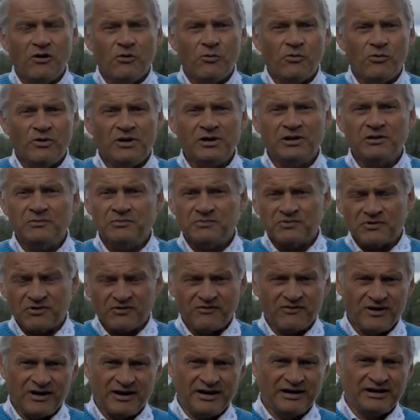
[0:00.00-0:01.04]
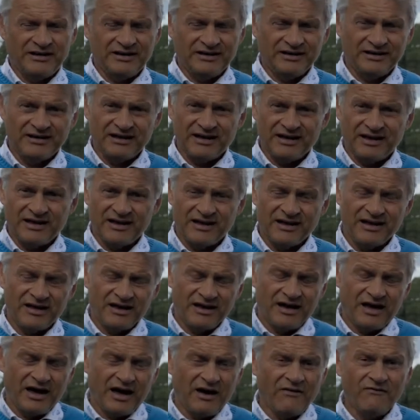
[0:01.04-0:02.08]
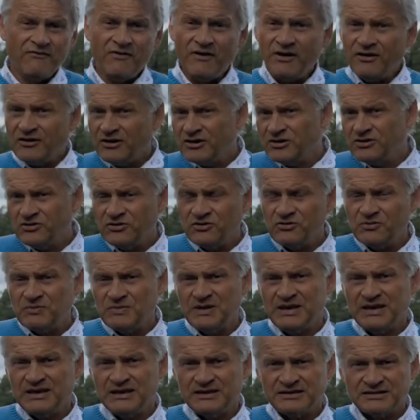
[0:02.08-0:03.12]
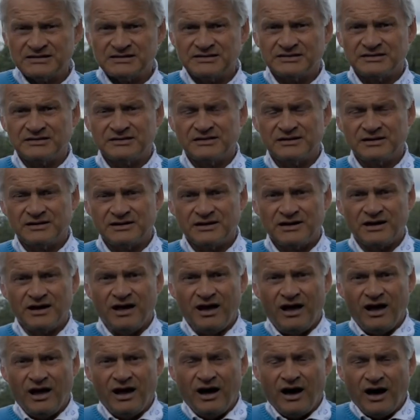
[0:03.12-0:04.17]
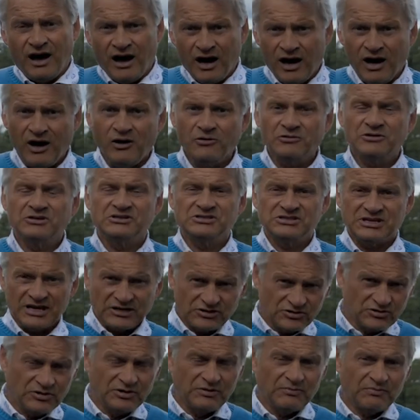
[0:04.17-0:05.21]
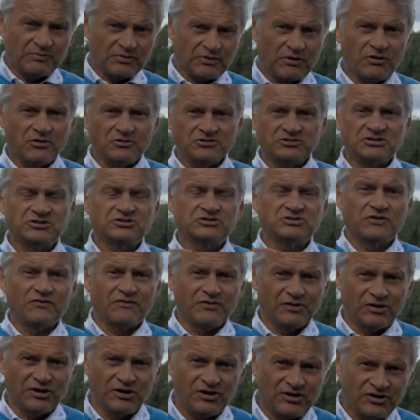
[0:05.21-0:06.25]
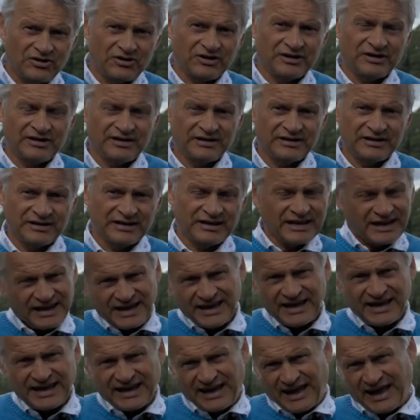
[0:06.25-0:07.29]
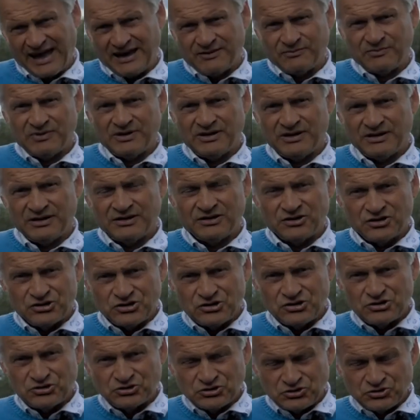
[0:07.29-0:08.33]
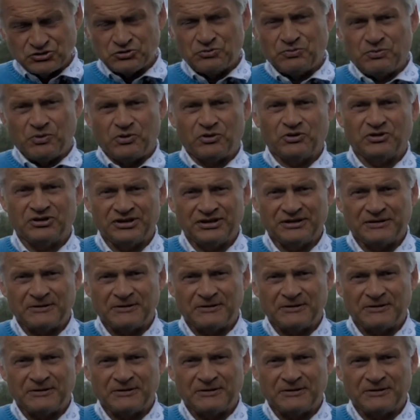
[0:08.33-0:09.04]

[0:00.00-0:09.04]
will provide a very new means how this actually process of learning can be supported.